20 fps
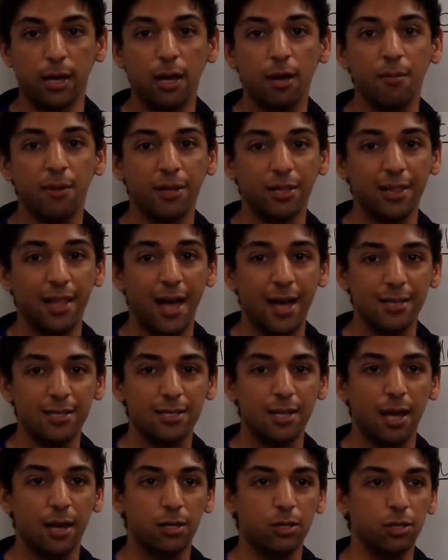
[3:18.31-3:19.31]
They come out
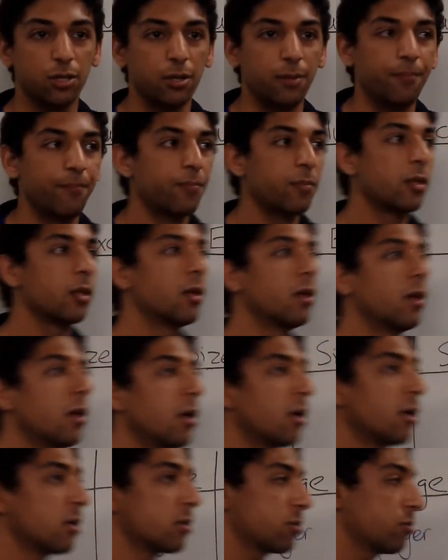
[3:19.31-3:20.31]
last, actually.
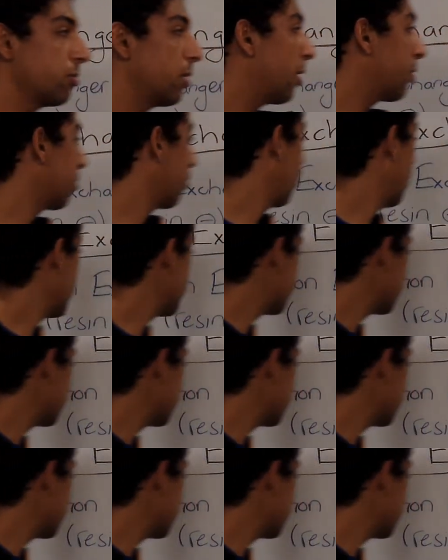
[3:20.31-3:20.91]
So now the